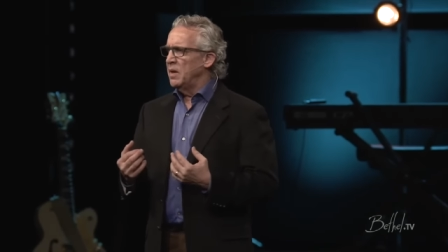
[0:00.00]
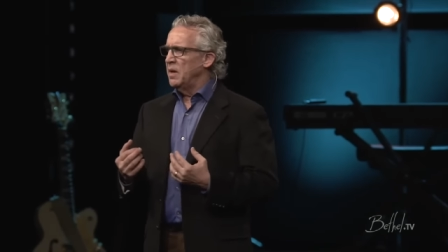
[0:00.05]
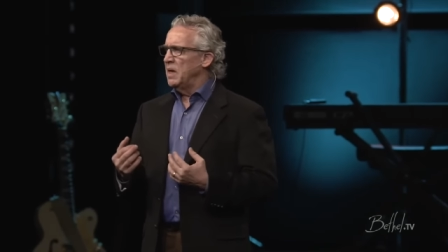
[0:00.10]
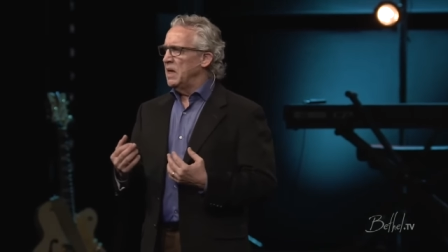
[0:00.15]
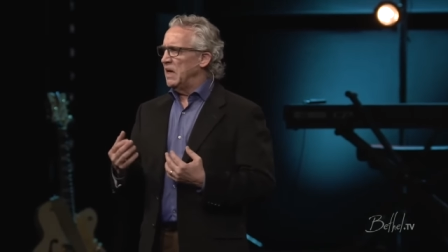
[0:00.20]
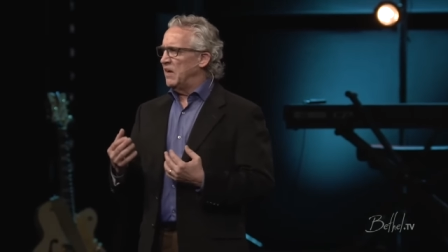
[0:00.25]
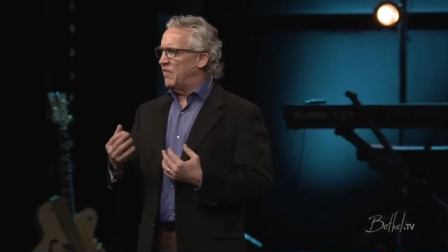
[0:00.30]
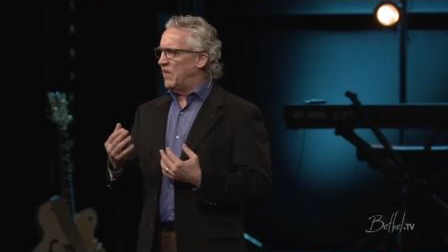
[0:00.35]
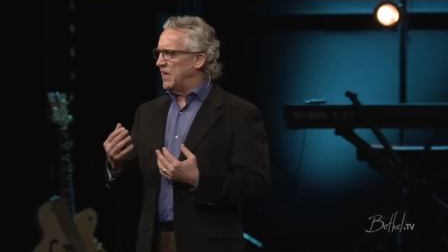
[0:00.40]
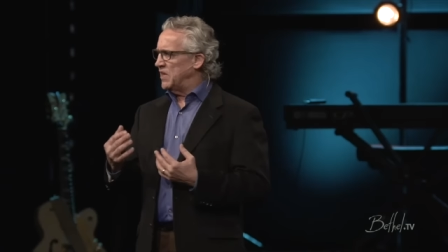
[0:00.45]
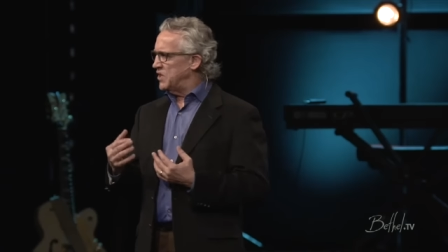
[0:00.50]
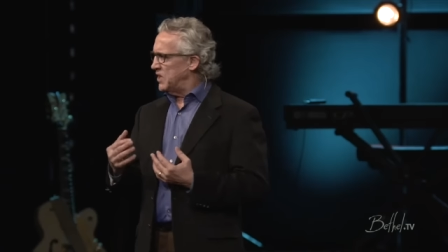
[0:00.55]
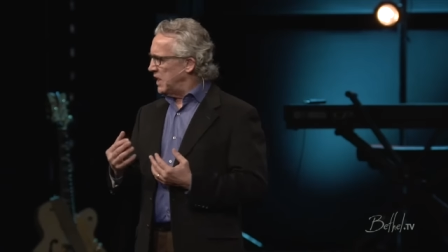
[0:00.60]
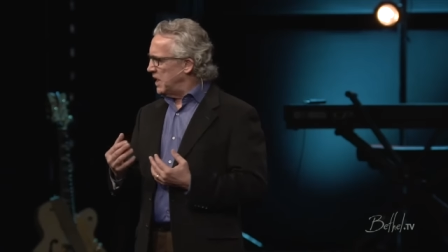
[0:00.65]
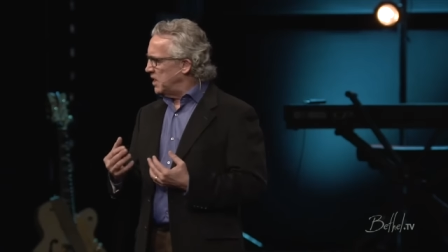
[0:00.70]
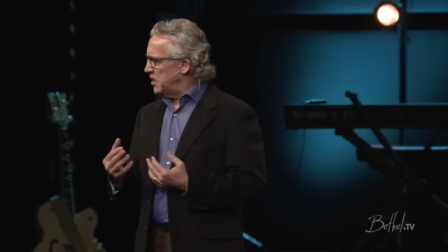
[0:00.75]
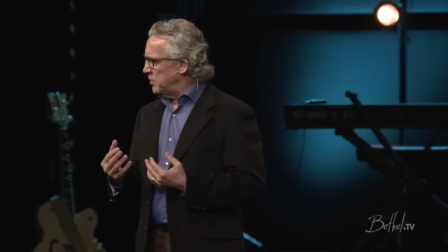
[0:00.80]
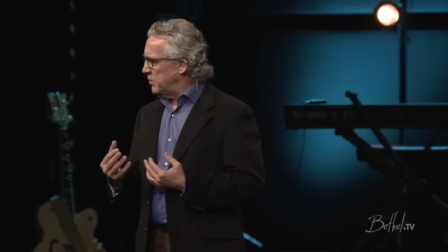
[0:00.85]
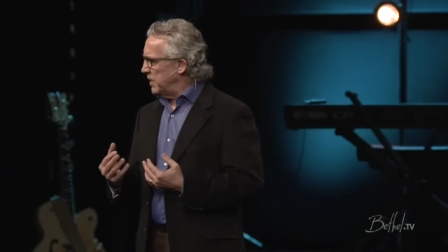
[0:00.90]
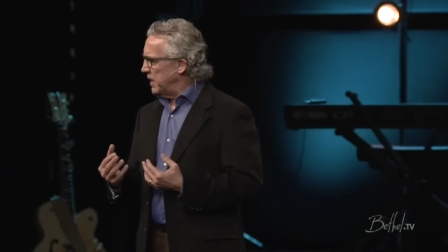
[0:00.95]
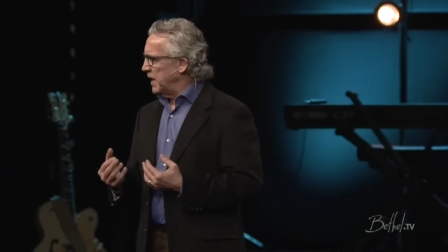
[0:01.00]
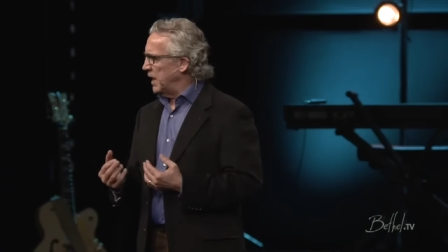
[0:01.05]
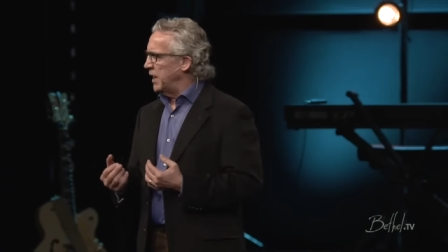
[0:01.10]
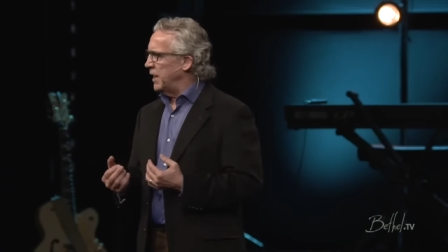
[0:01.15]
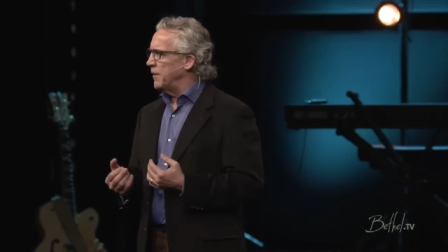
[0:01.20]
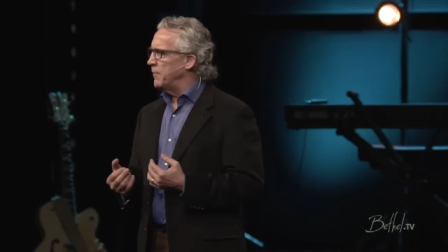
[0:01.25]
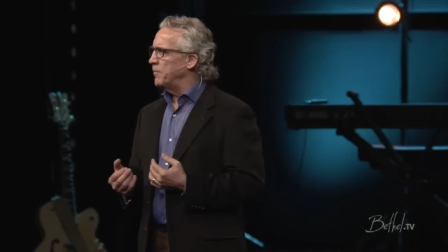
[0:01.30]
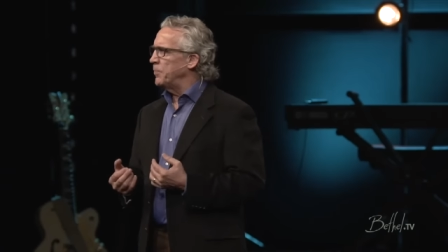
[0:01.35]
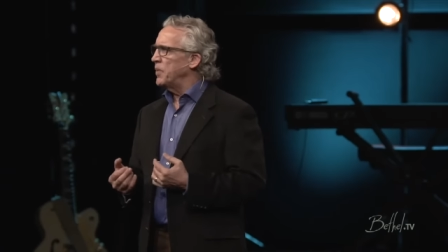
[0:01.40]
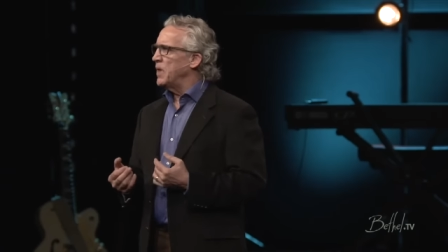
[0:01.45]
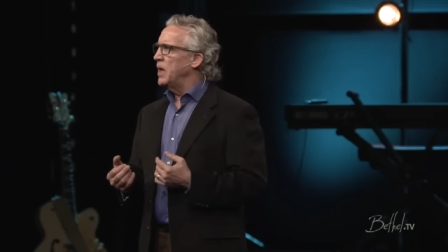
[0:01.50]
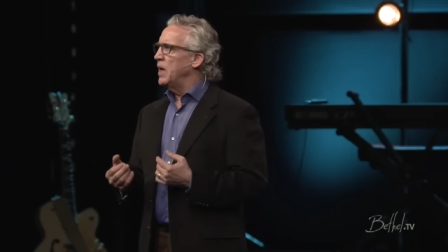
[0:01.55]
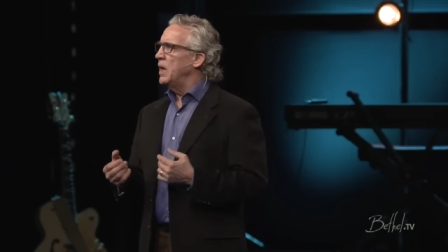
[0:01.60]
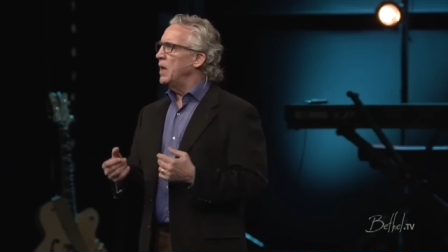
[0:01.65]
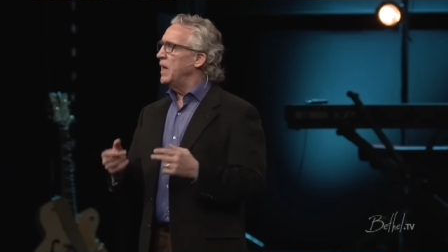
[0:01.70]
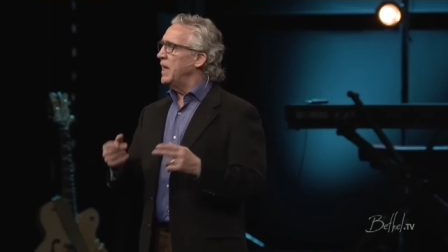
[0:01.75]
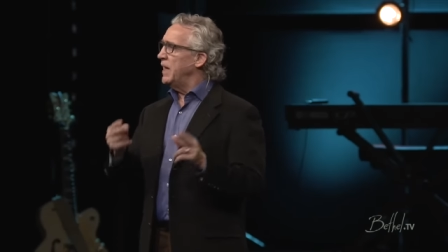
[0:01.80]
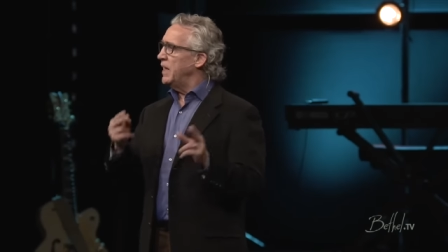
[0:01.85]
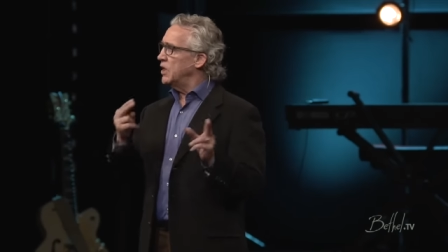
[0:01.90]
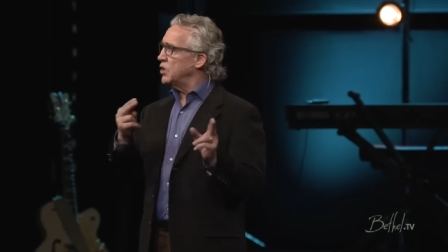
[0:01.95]
if I said at the beginning,
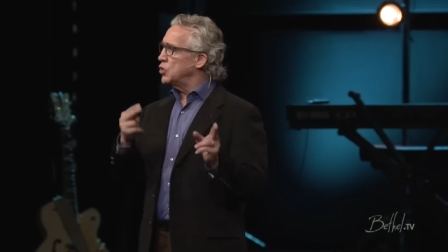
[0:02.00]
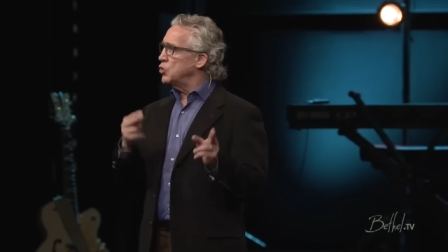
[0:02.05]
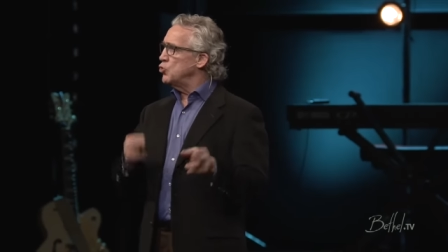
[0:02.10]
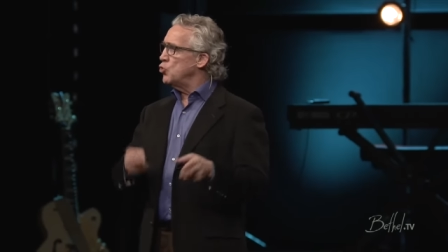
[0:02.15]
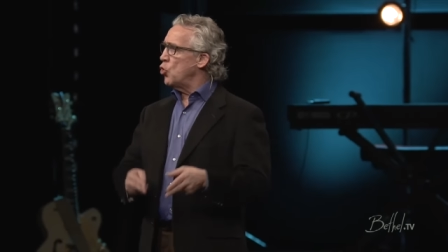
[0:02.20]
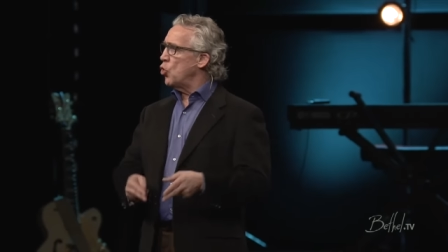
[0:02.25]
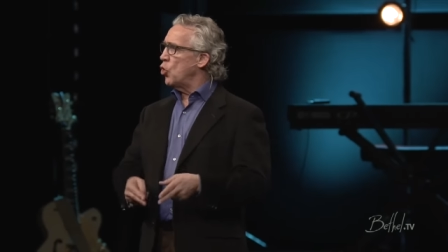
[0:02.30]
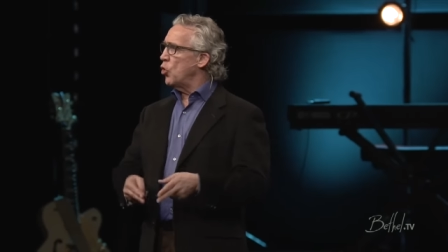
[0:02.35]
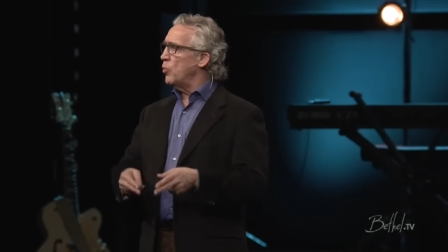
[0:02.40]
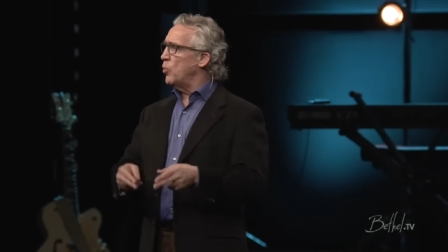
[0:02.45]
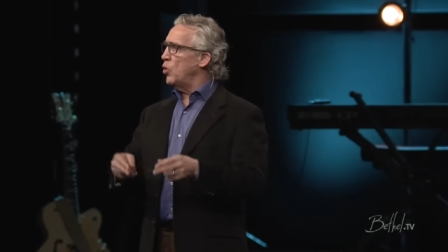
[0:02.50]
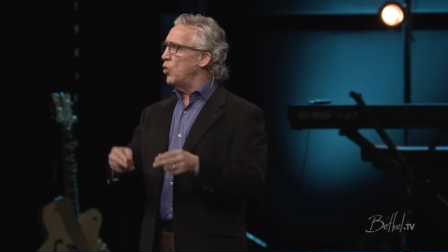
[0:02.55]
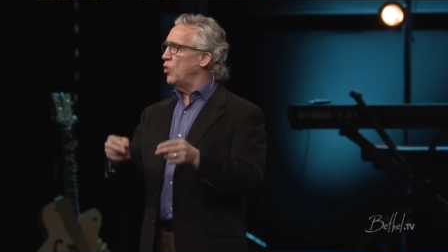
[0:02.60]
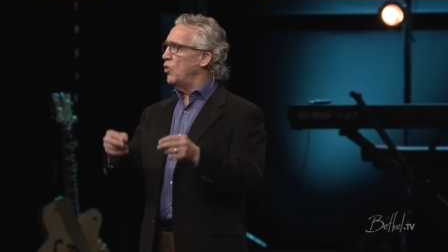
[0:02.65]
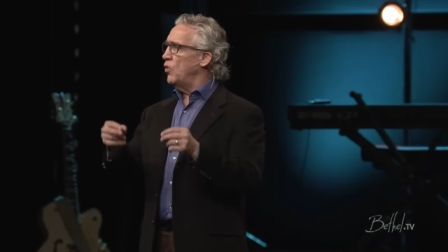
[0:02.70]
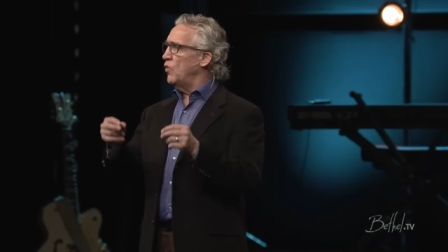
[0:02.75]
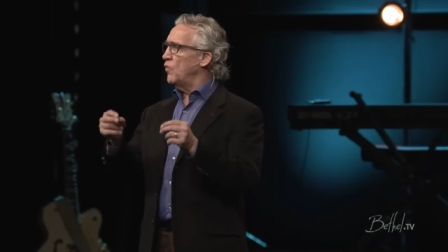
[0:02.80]
it is normal